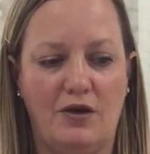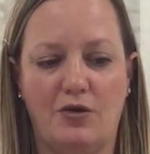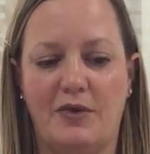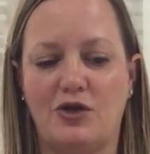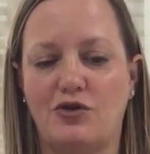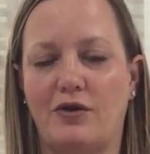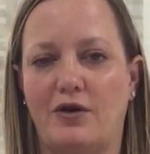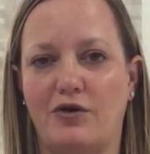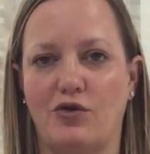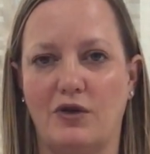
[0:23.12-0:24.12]
You'll make sure there
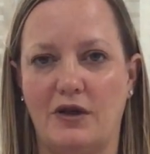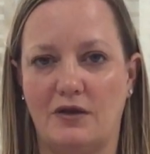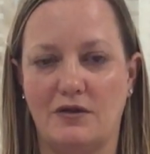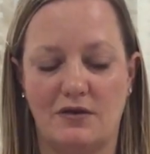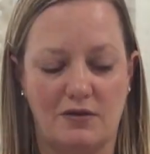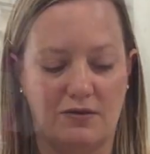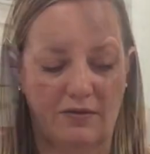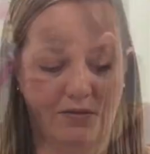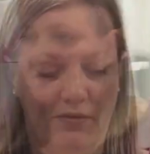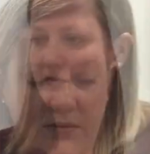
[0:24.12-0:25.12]
are no leaks.
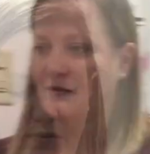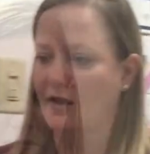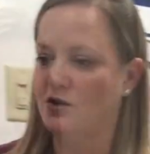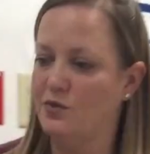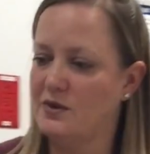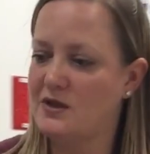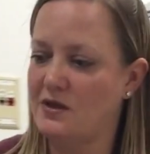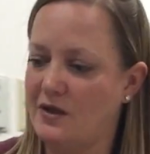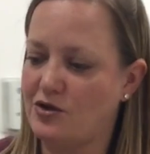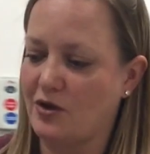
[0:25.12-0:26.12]
And you will
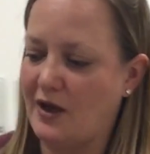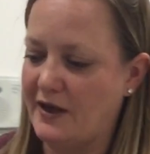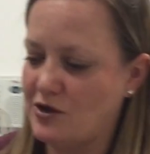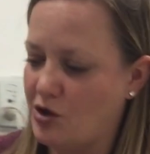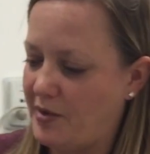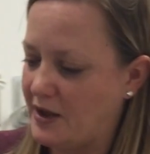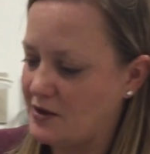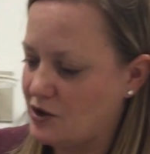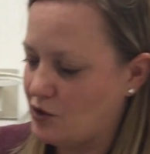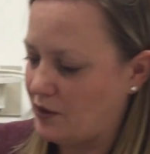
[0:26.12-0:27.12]
see that your glide scope
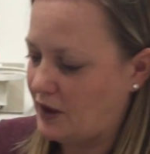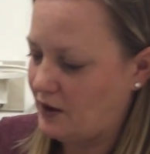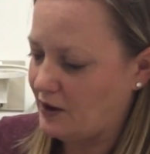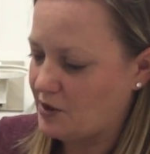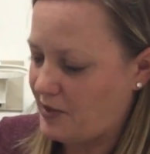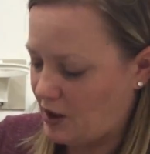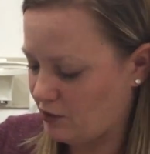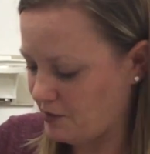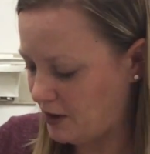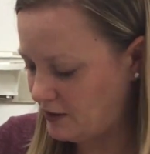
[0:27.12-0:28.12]
has a screen and the
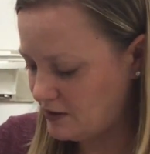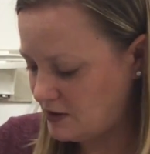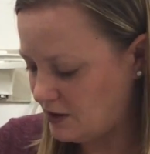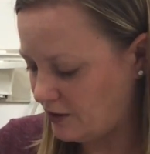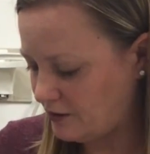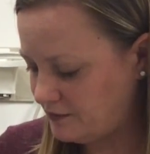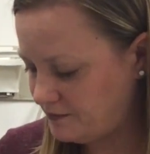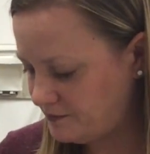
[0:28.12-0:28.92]
power button is here.